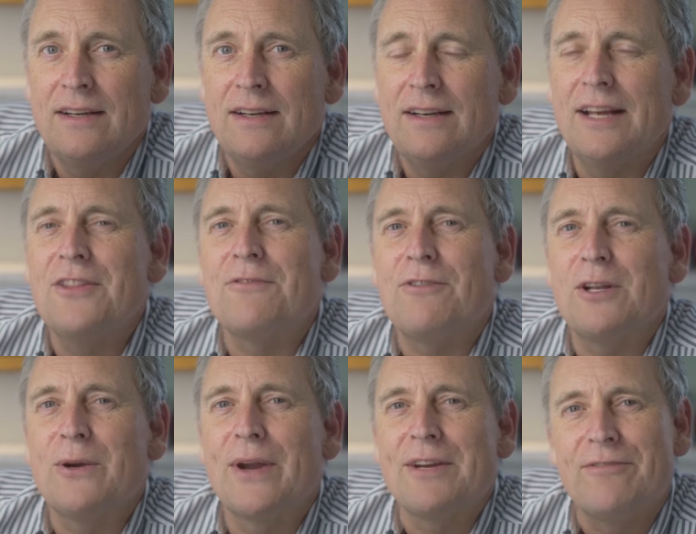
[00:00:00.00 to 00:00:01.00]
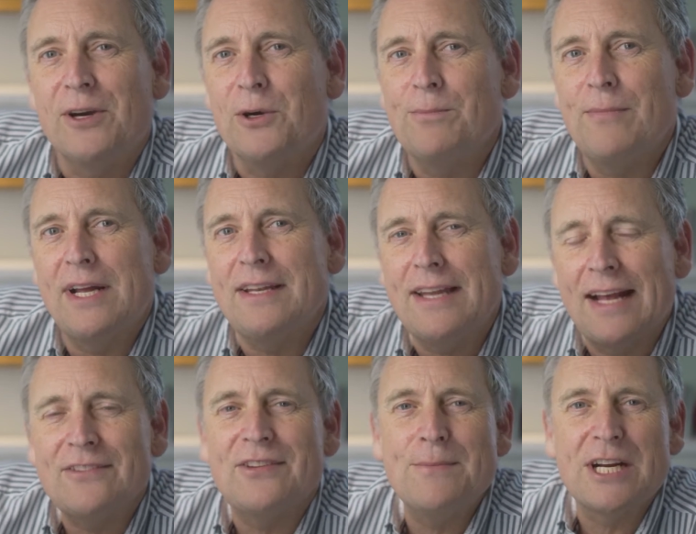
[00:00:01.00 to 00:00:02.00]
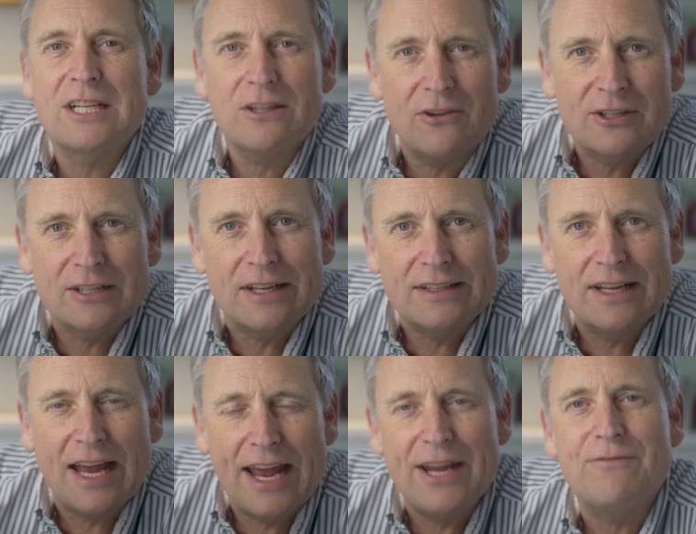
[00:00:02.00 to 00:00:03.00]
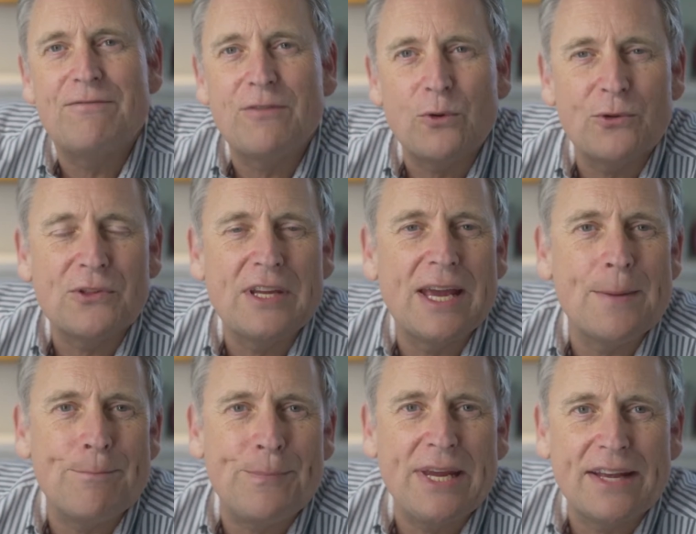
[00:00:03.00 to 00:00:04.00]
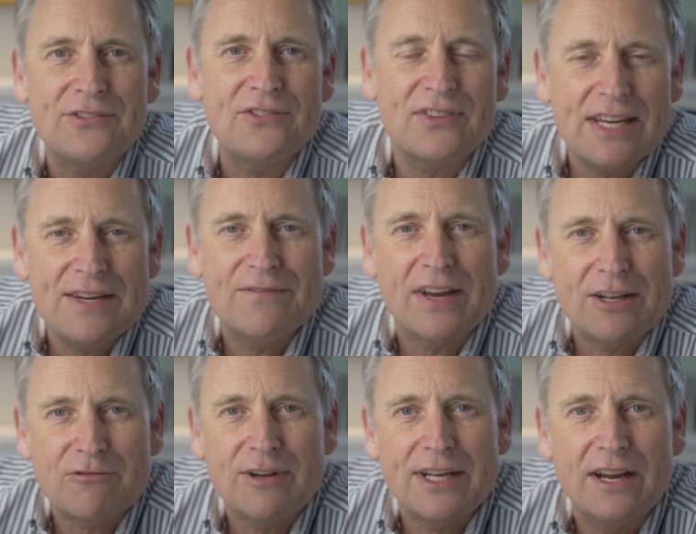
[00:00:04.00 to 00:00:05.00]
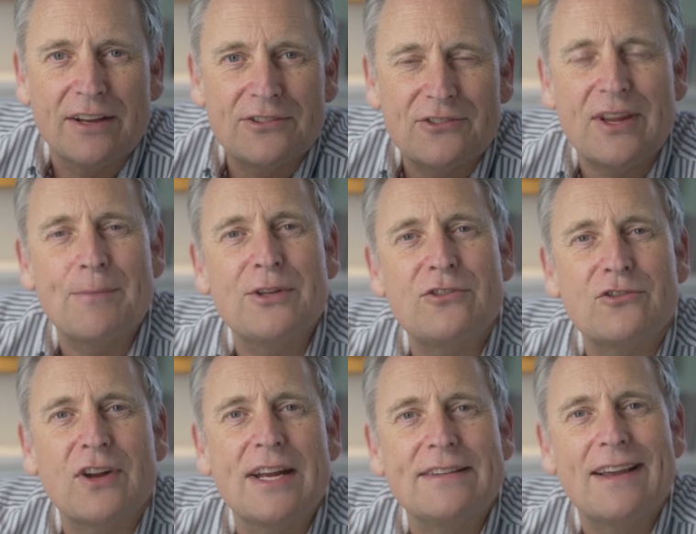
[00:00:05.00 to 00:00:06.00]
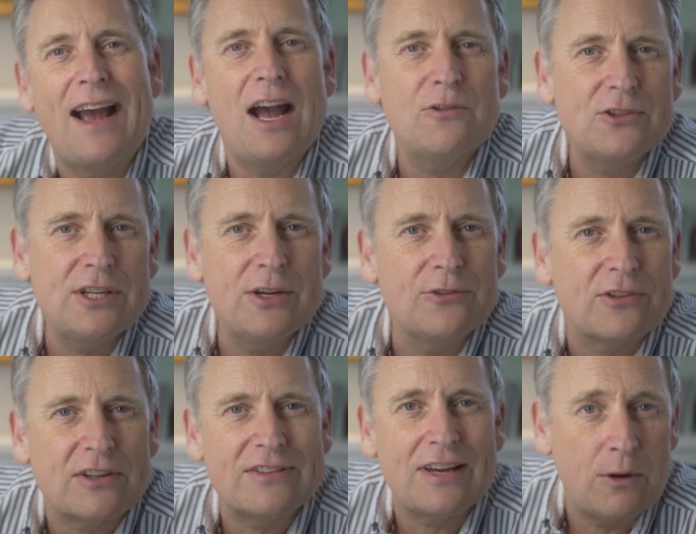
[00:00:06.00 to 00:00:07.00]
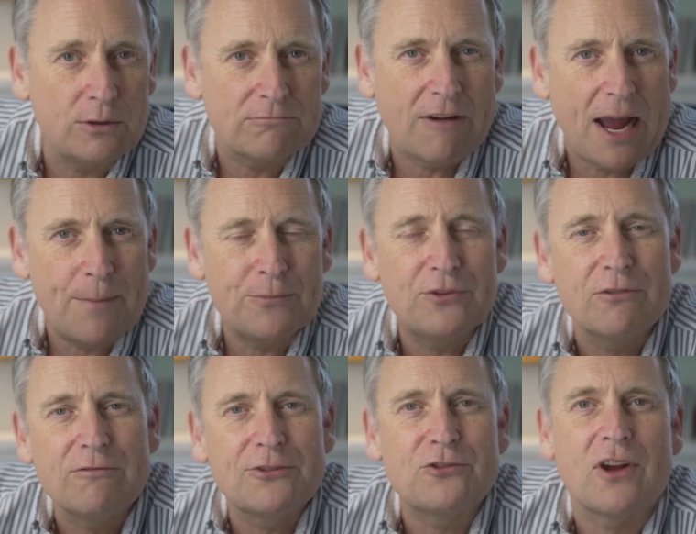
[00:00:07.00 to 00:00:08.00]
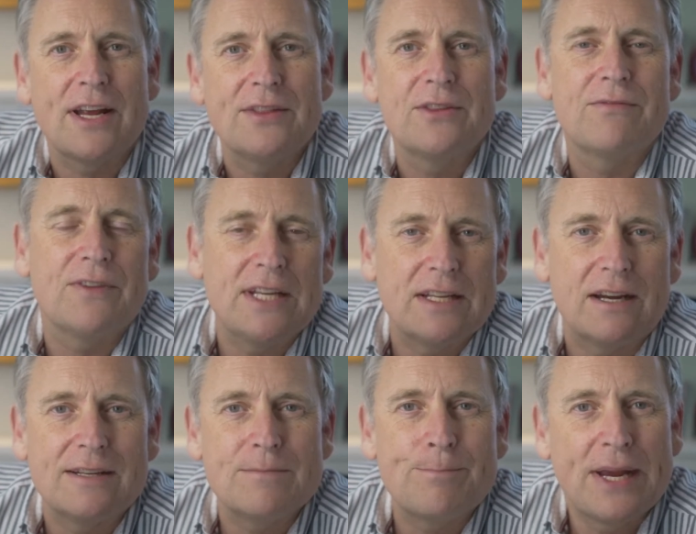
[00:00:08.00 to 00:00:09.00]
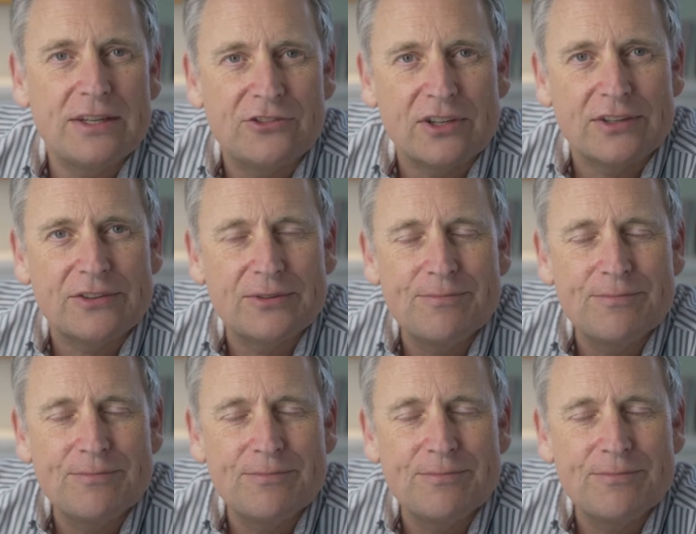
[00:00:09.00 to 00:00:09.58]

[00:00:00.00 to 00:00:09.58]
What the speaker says: In the following film, Nancy McLaughlin, a fourth-year BSc veterinary nurse, demonstrates how to use a towel wrap to restrain the feline patient.